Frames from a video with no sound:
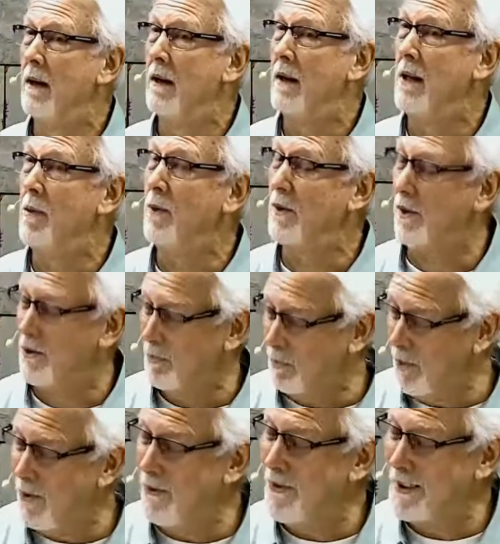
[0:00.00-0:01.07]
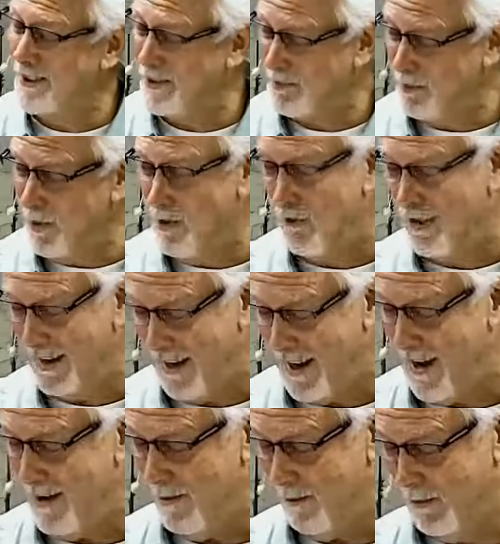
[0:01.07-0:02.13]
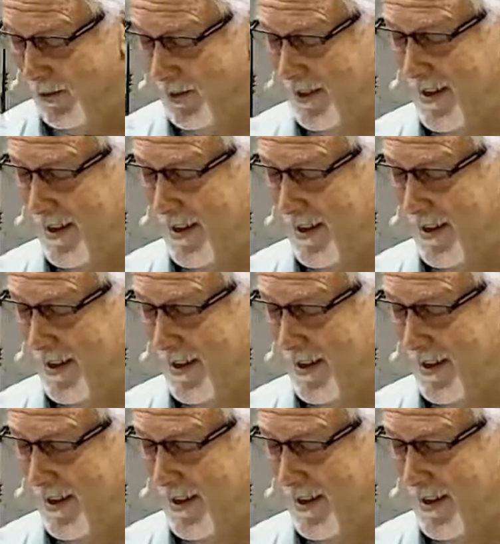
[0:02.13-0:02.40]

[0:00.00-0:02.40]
He was as perfect as perfect comes.